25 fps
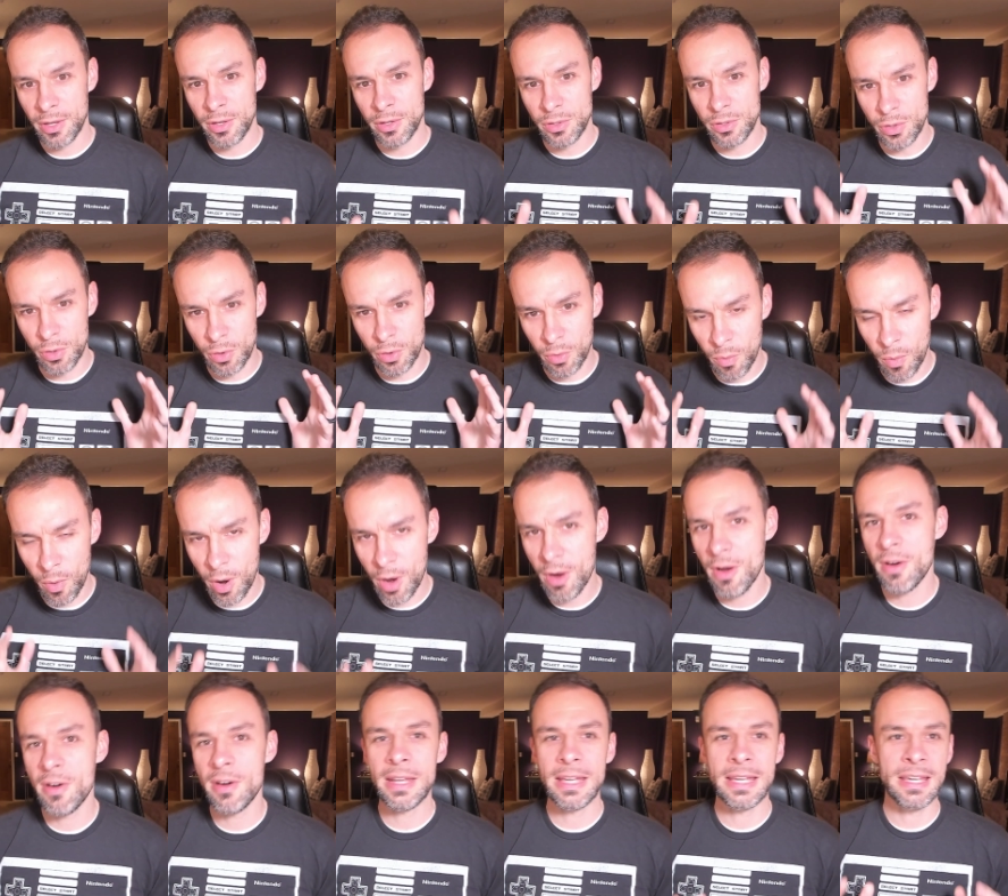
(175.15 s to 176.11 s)
your
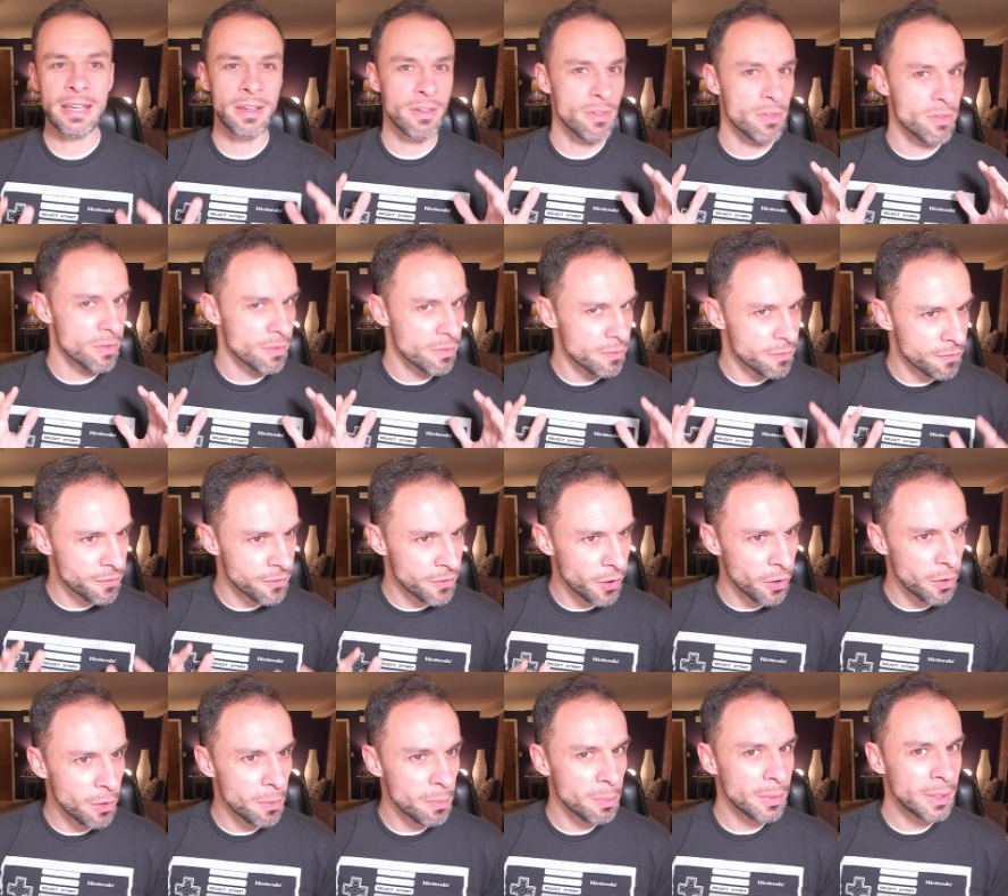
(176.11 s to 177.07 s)
word is
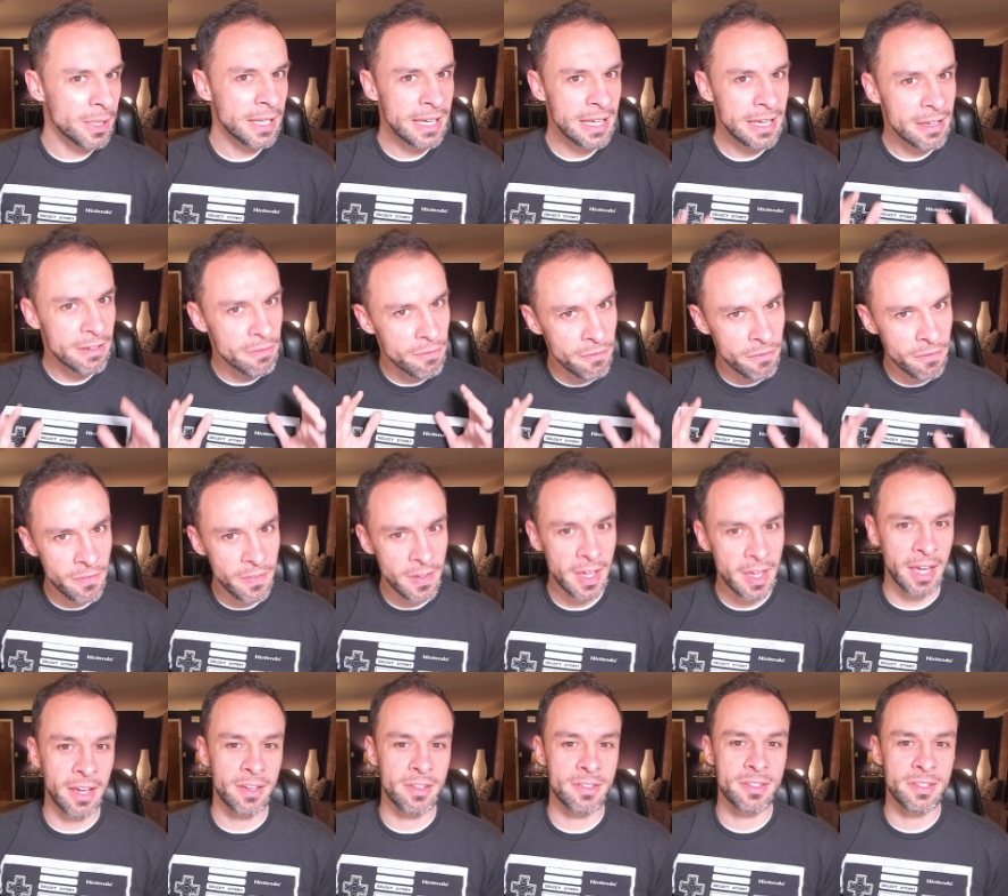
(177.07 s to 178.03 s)
firmly
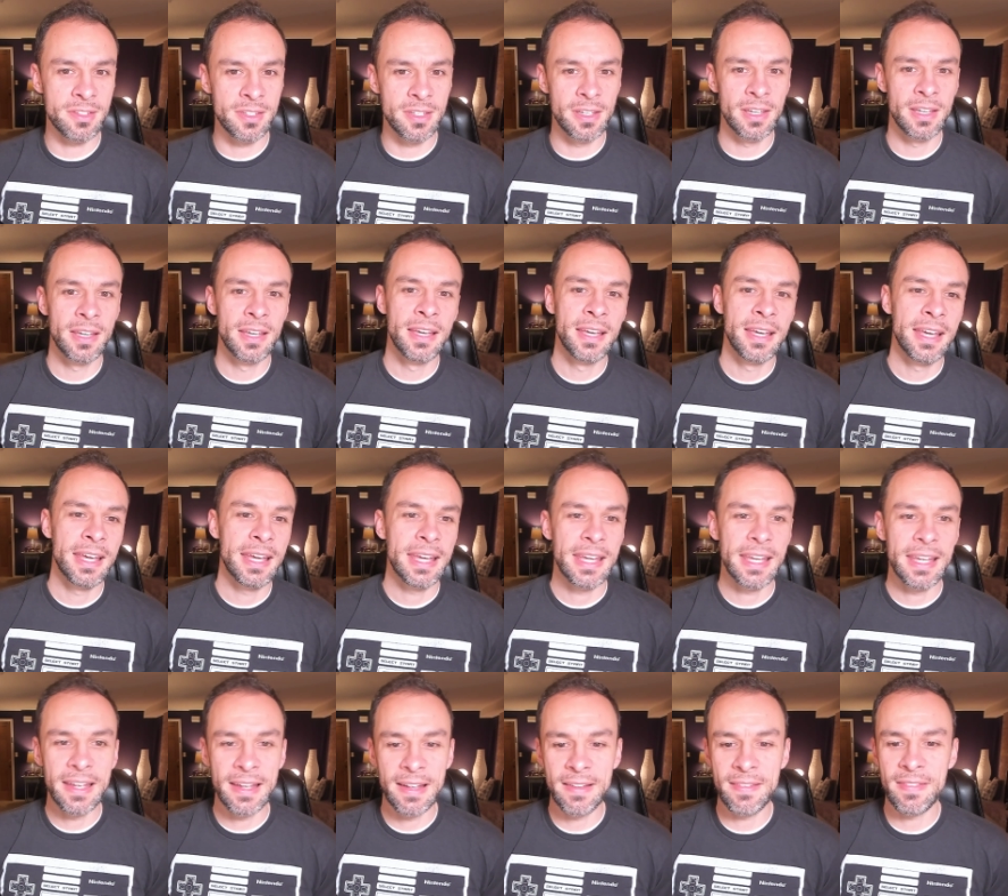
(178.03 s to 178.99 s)
fixed
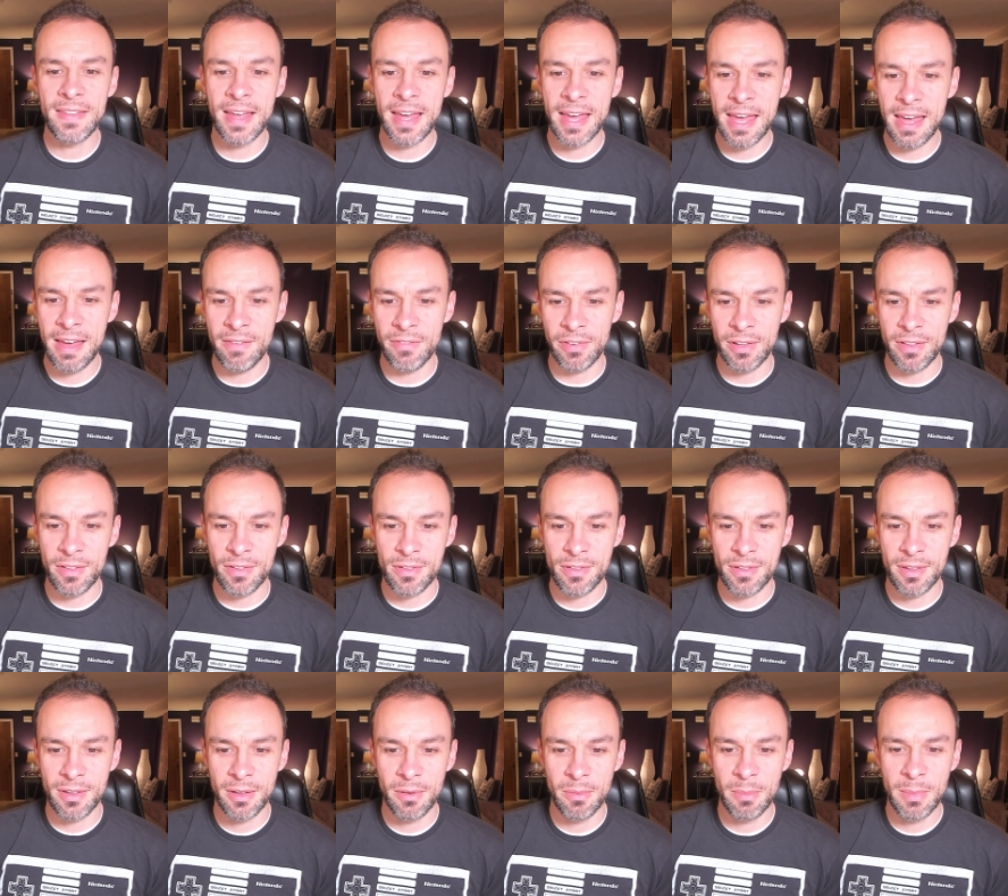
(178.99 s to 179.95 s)
in the
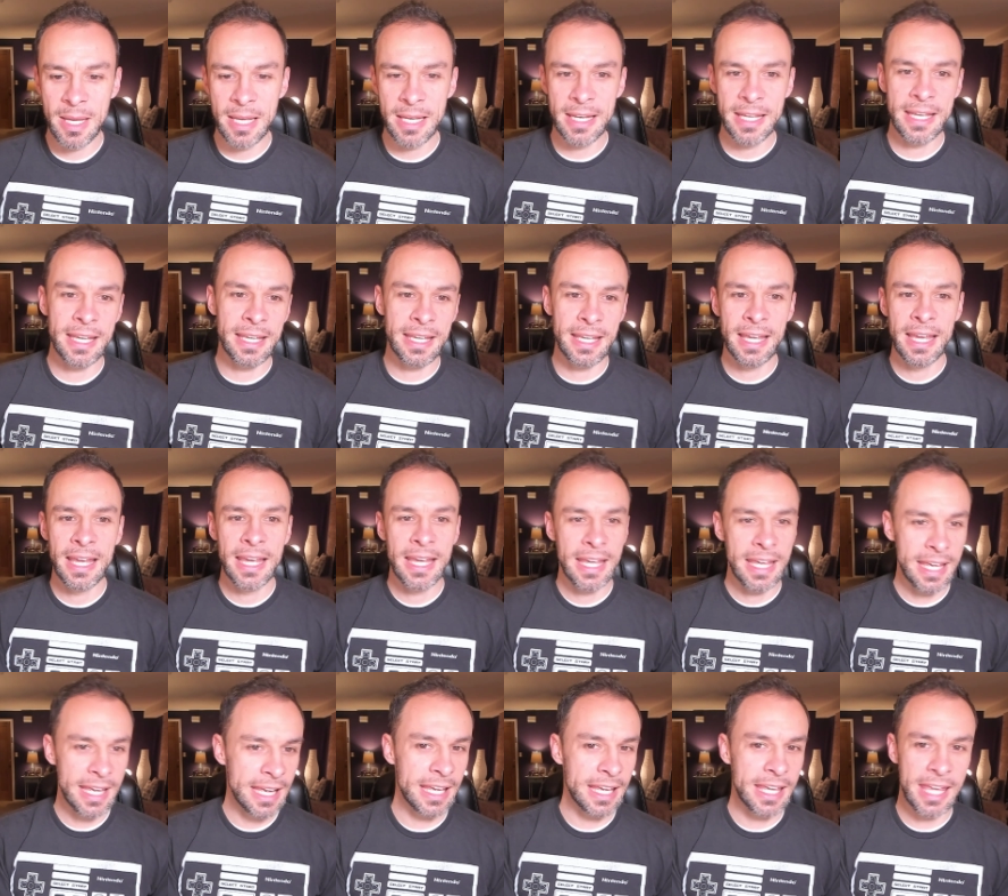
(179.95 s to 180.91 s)
heavens, meaning
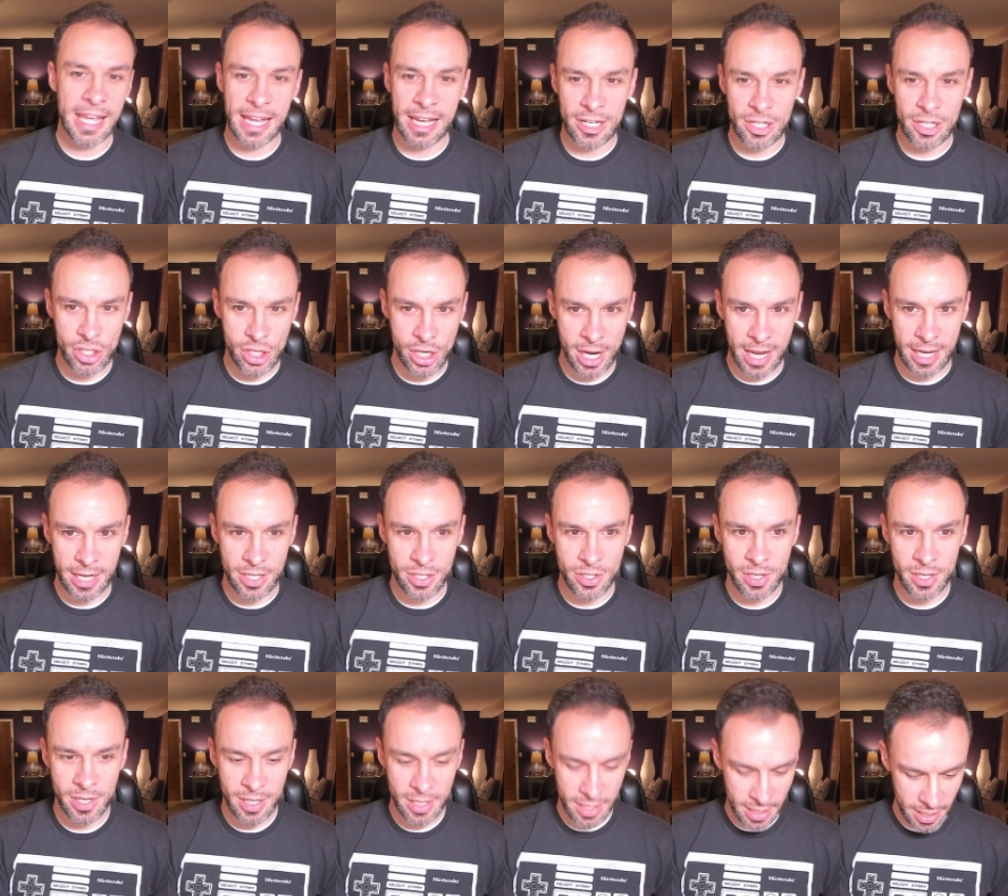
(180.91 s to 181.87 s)
it can't
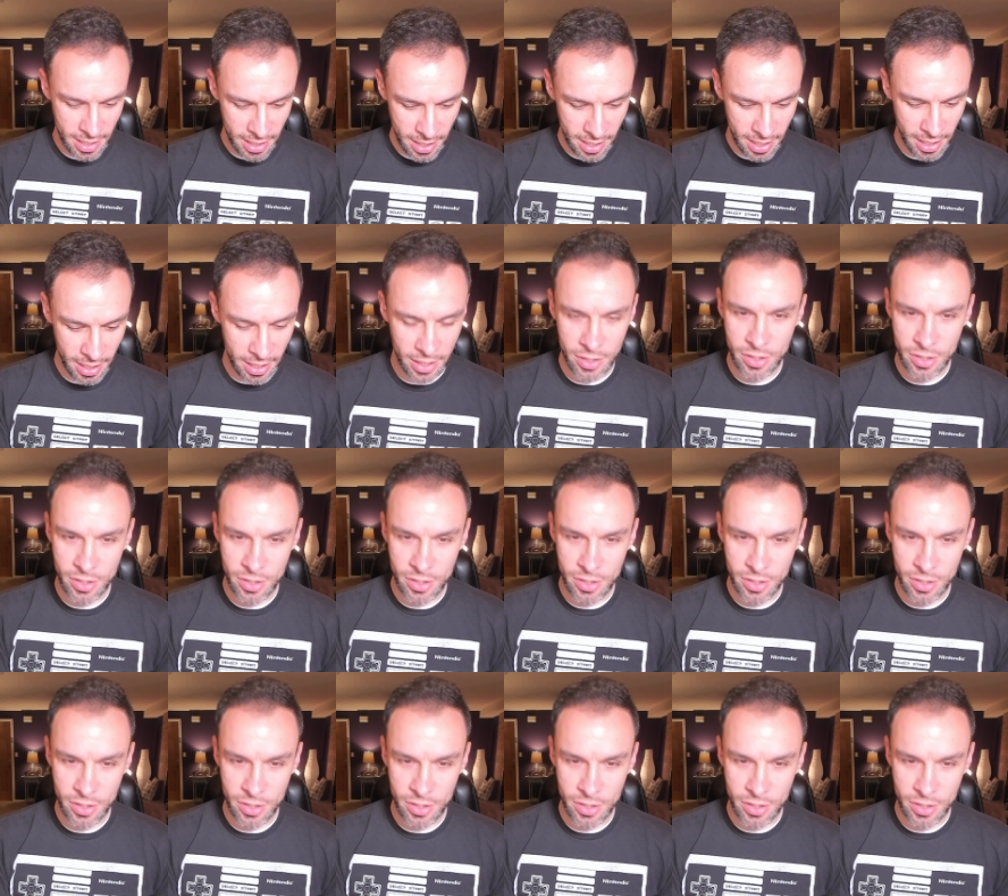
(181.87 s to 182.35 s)
change. Uh,